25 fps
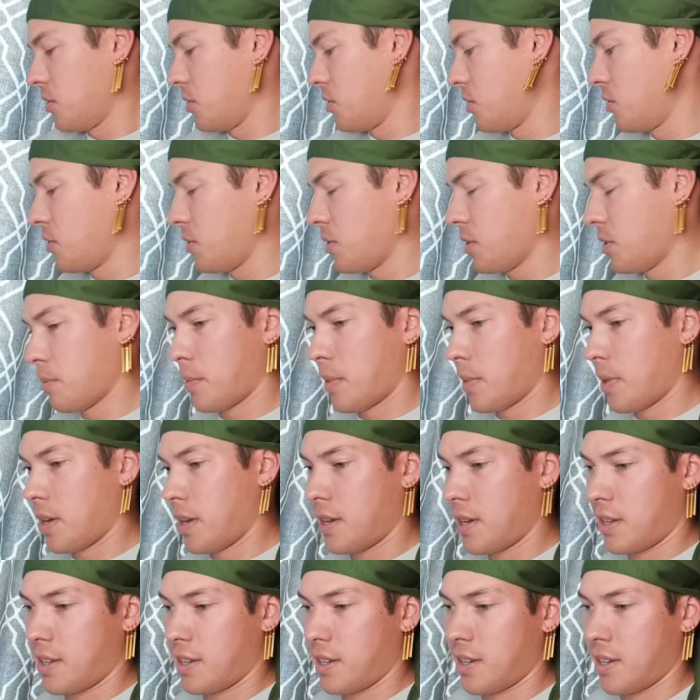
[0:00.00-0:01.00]
oh
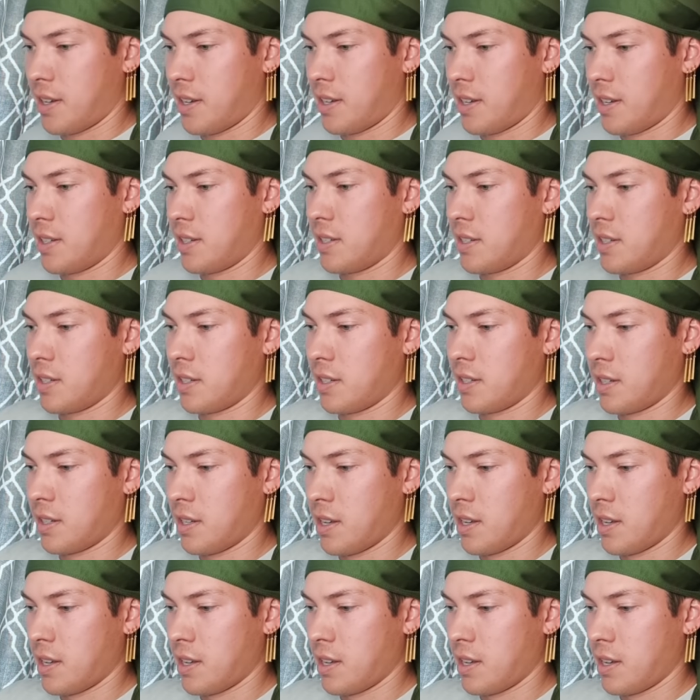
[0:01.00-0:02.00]
my gosh.
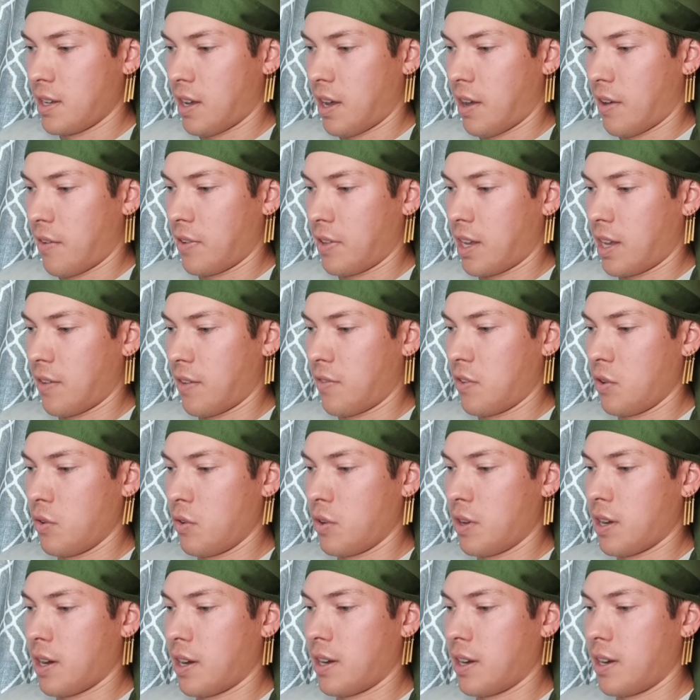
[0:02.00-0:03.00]
I feel like if
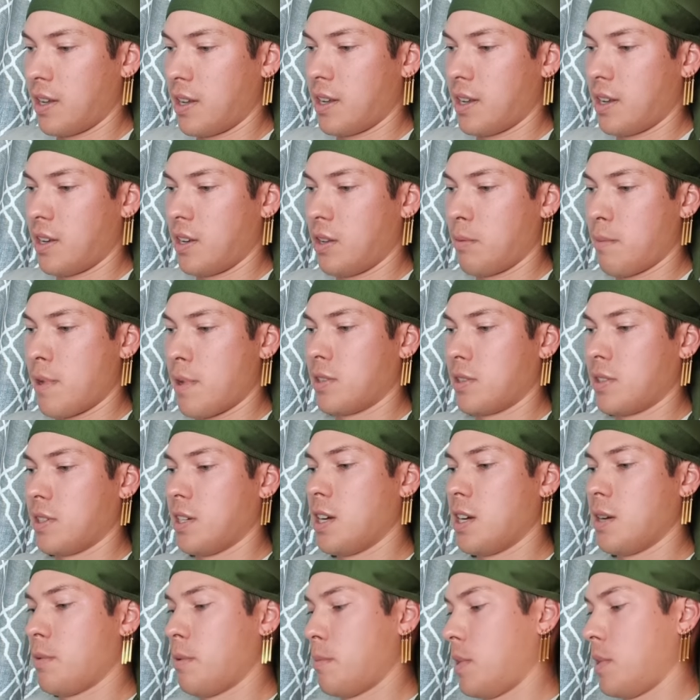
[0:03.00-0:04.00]
you cut it and you
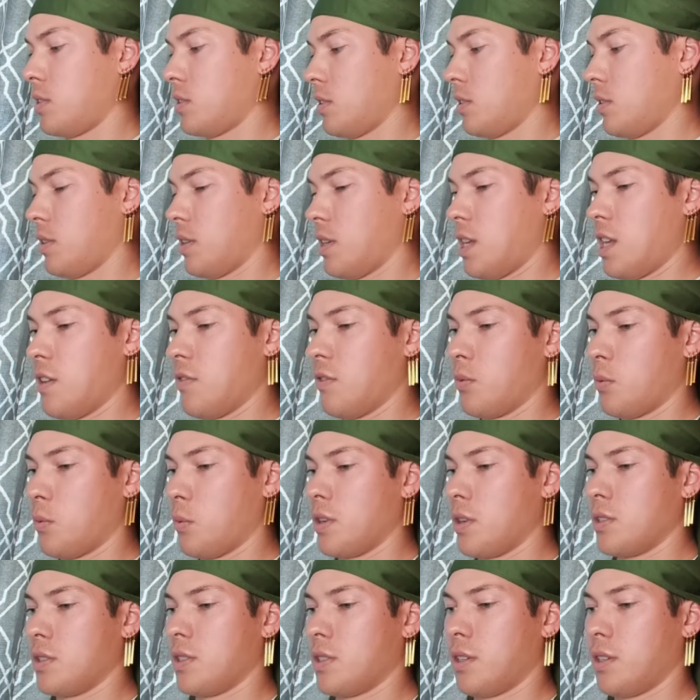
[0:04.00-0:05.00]
mess it up, it makes it
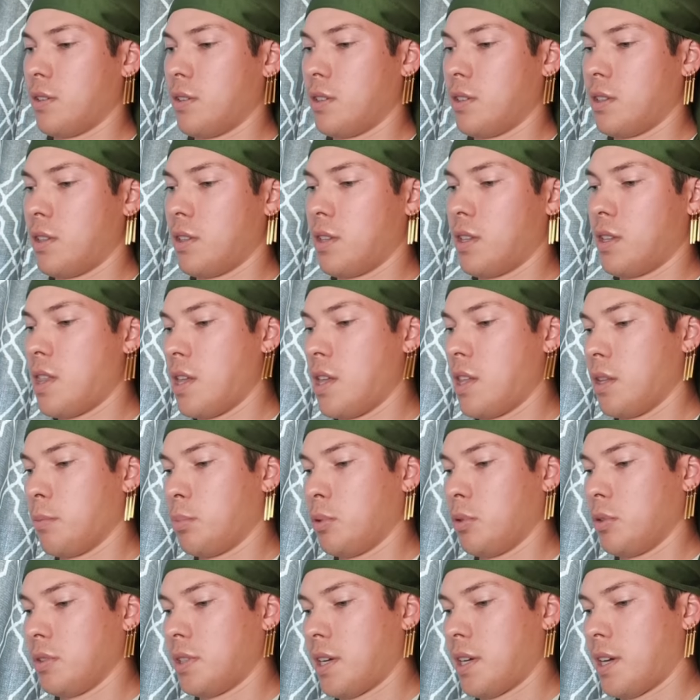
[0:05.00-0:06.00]
even worse
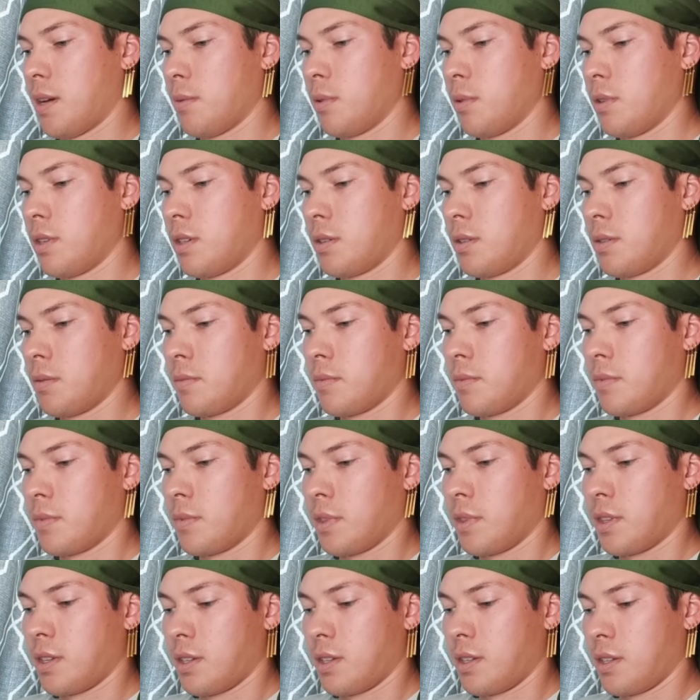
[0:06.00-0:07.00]
than the pull tab.
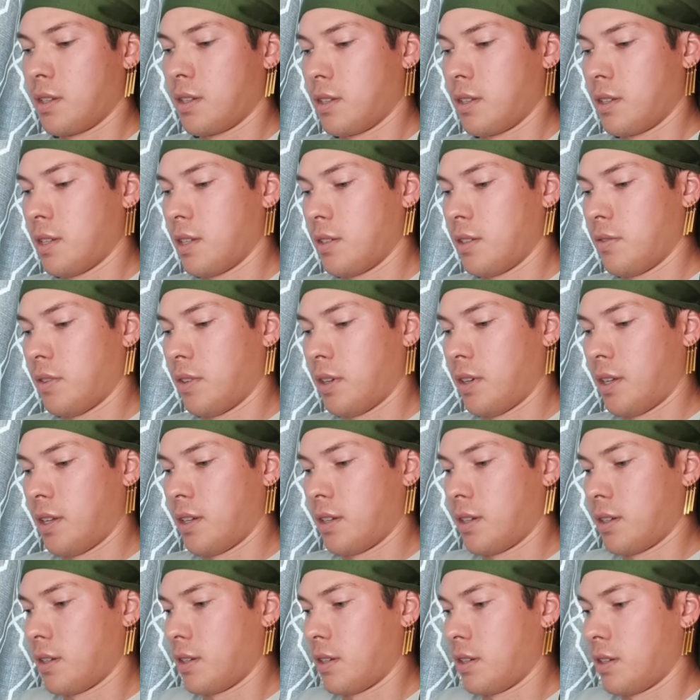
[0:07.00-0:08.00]

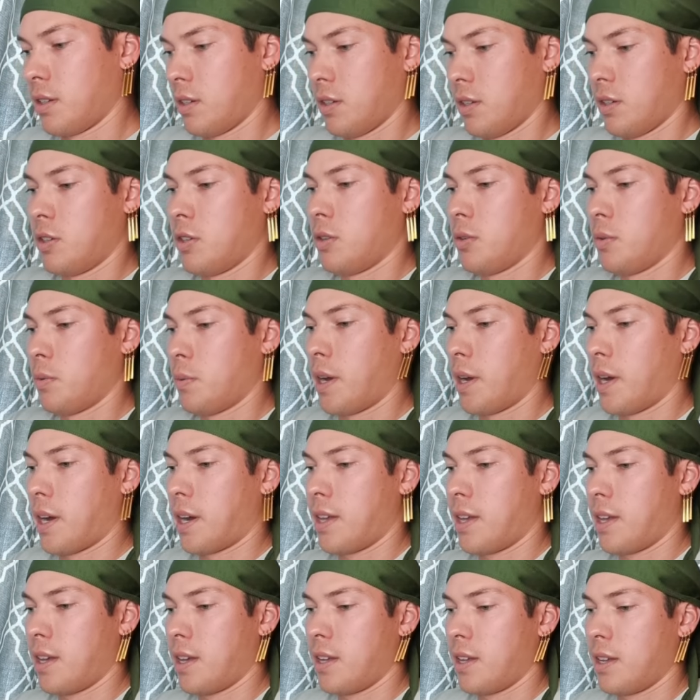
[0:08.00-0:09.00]
Funny. Oh, we
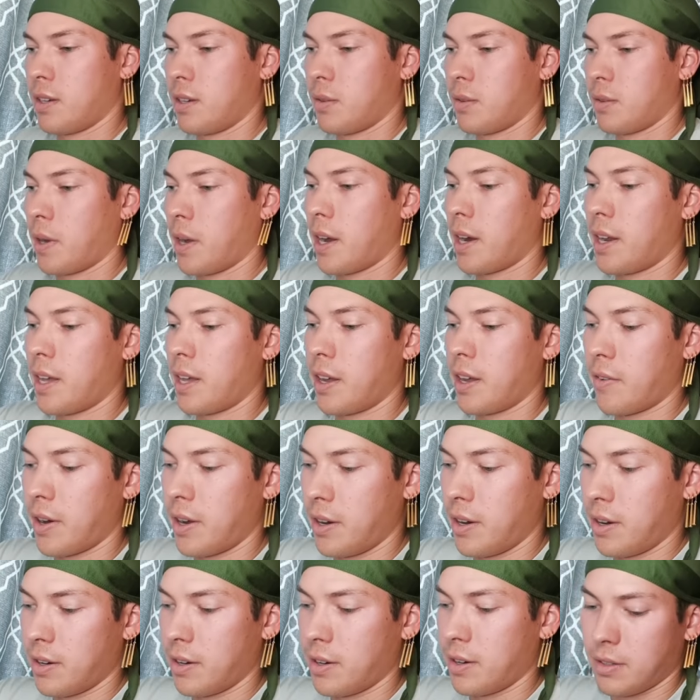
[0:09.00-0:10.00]
got a hit. We got a hit
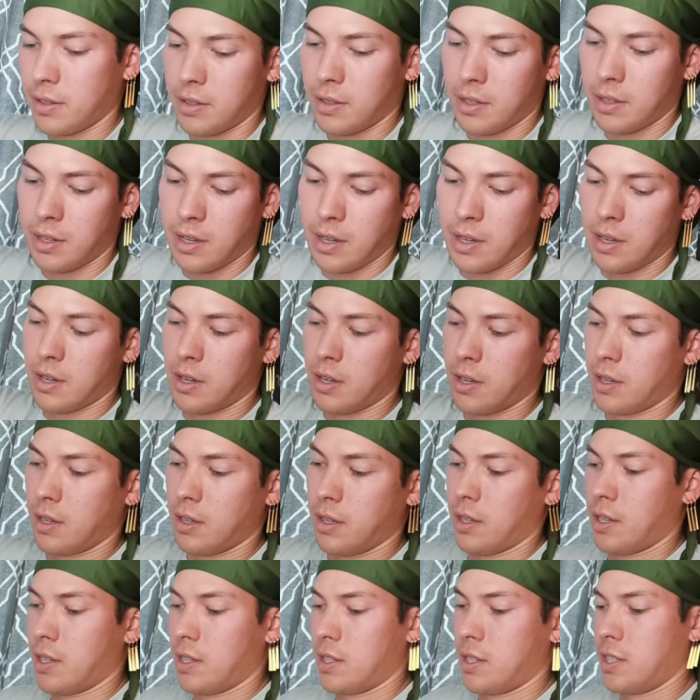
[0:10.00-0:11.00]
right here.
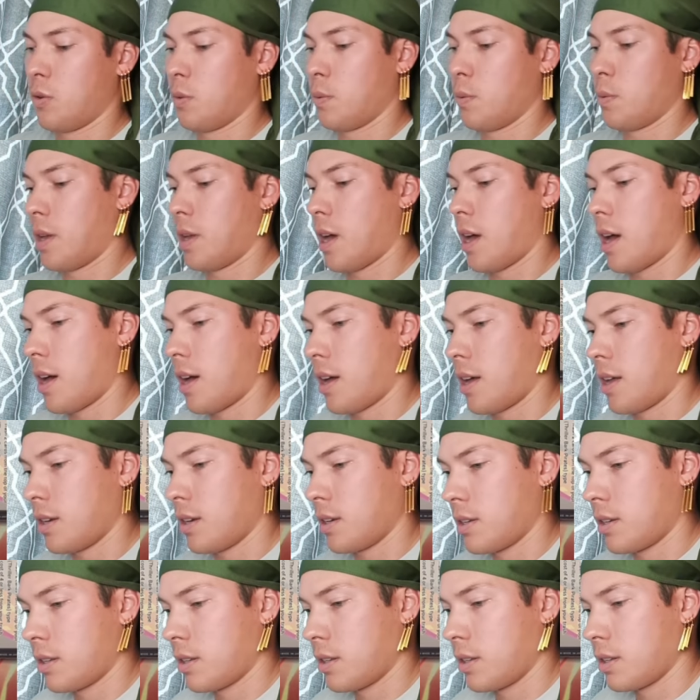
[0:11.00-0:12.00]
Let's see what we
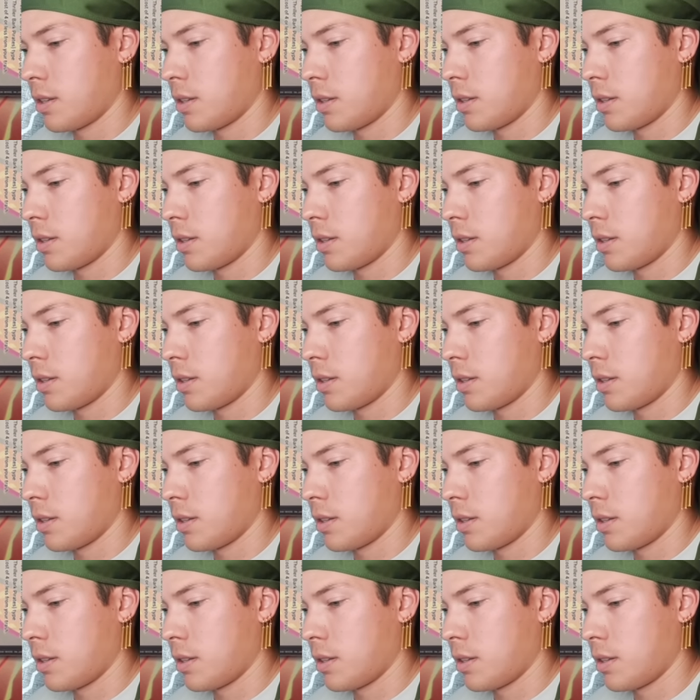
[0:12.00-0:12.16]
got.